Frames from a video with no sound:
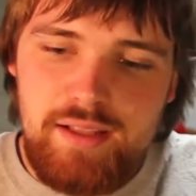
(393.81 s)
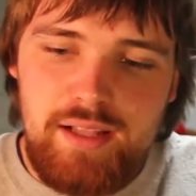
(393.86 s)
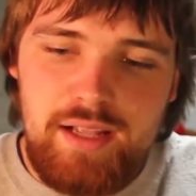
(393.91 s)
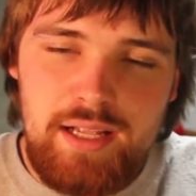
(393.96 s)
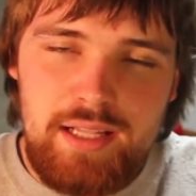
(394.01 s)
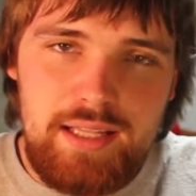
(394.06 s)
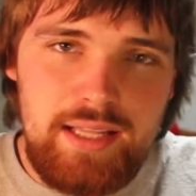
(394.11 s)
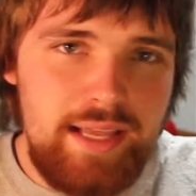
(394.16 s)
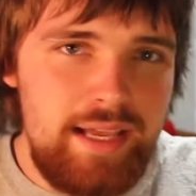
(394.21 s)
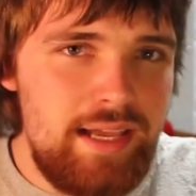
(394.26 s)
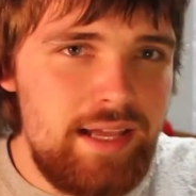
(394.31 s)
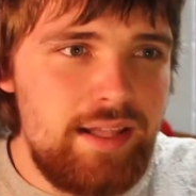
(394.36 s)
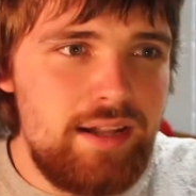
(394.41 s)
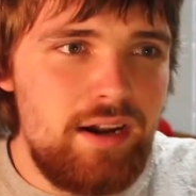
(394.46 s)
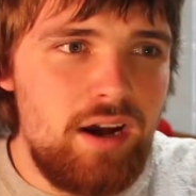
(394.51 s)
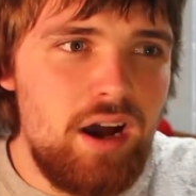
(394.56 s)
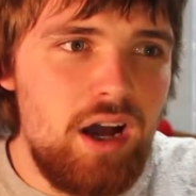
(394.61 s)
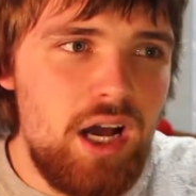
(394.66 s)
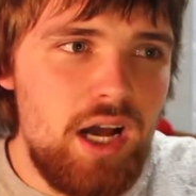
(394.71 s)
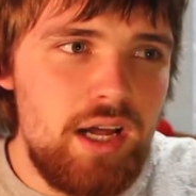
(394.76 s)
Leia
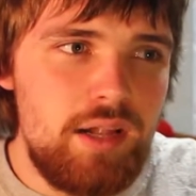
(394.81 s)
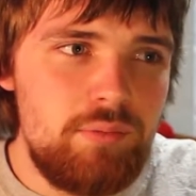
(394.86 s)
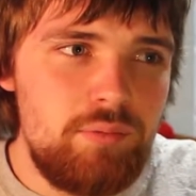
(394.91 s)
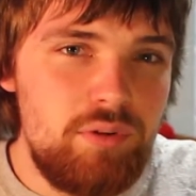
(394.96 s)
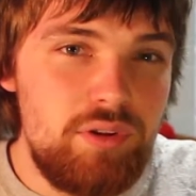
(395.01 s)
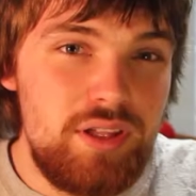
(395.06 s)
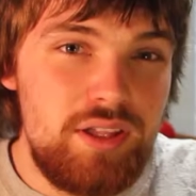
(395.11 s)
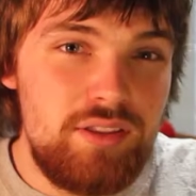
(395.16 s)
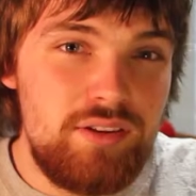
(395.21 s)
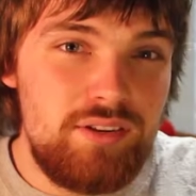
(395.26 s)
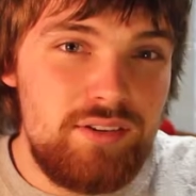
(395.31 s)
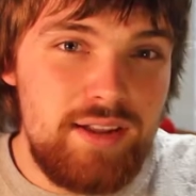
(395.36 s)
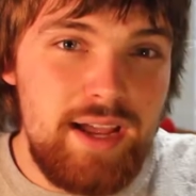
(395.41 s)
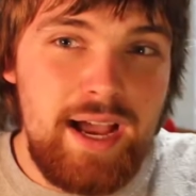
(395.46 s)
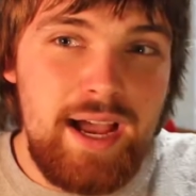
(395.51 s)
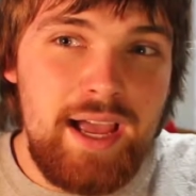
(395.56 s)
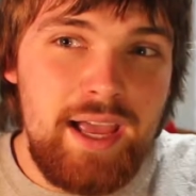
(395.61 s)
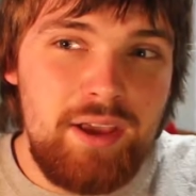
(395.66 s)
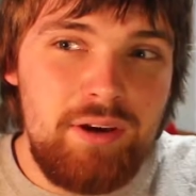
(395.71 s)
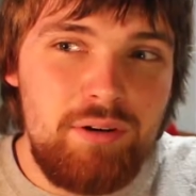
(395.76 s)
and Han will either
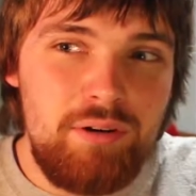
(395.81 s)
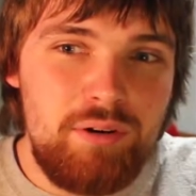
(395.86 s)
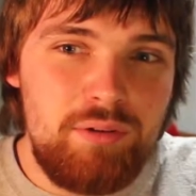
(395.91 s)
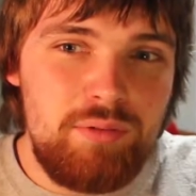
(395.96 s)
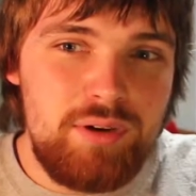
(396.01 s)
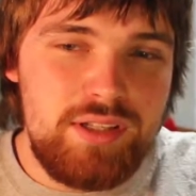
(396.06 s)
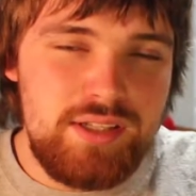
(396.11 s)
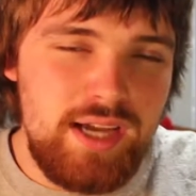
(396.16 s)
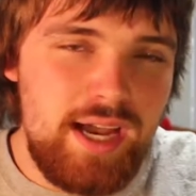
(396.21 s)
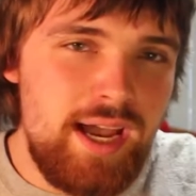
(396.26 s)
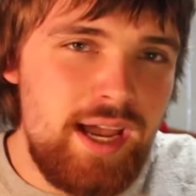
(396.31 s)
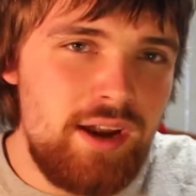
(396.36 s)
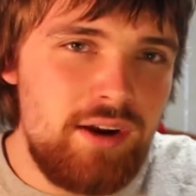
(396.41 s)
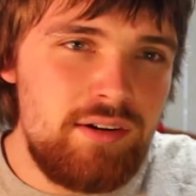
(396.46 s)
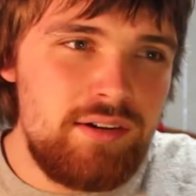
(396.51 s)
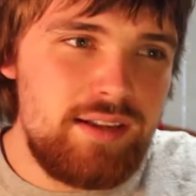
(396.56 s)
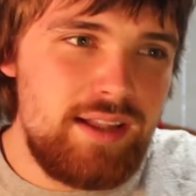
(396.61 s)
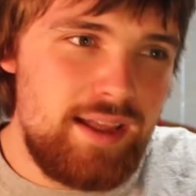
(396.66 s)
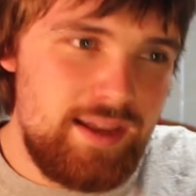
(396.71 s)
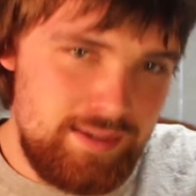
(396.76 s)
die or
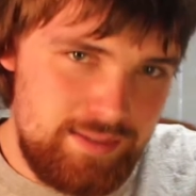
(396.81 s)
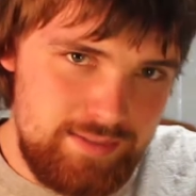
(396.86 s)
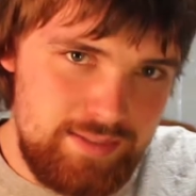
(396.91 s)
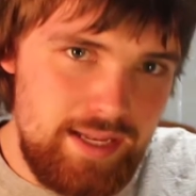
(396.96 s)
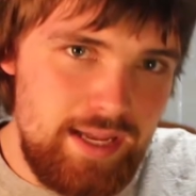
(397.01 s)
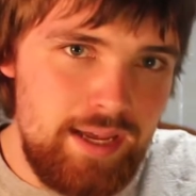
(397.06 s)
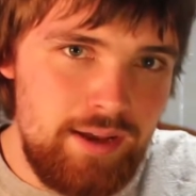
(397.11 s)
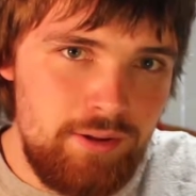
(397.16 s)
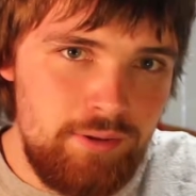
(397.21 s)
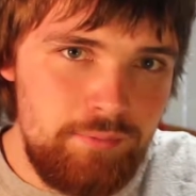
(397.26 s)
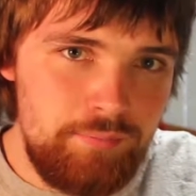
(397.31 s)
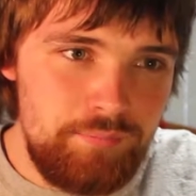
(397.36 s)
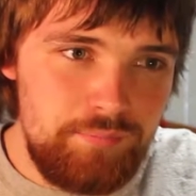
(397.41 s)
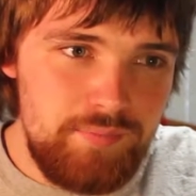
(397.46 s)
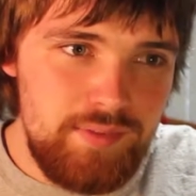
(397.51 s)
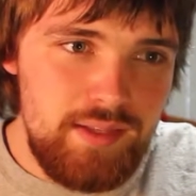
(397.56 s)
retire into exile,